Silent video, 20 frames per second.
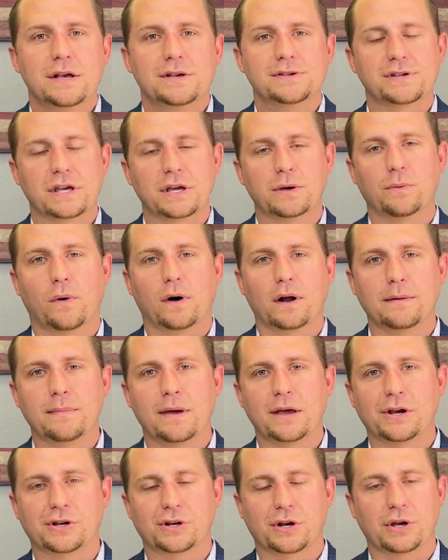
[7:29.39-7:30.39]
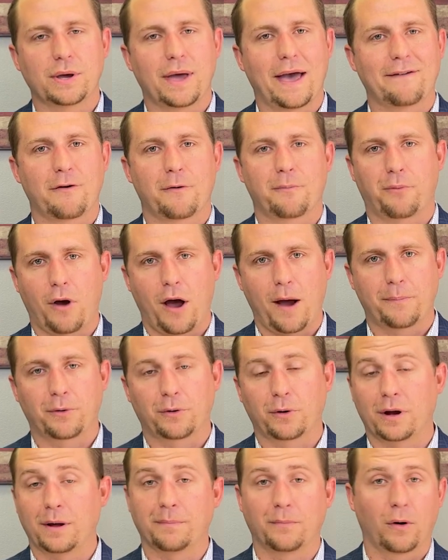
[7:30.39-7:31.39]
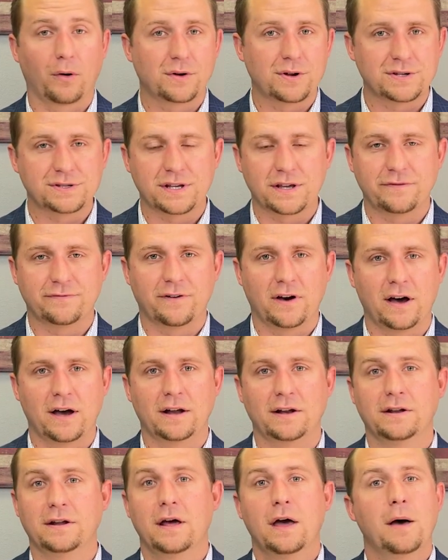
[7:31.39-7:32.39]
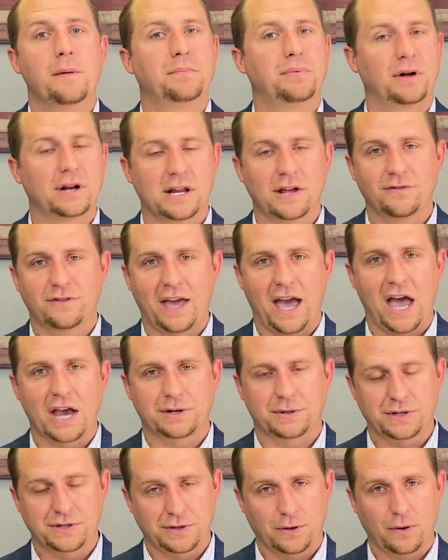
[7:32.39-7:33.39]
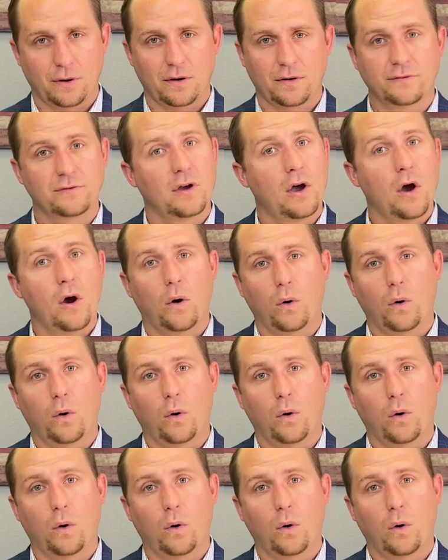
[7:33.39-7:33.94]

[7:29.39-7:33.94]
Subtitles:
So you want to make sure you have a proper emergency fund, plenty of cash reserve,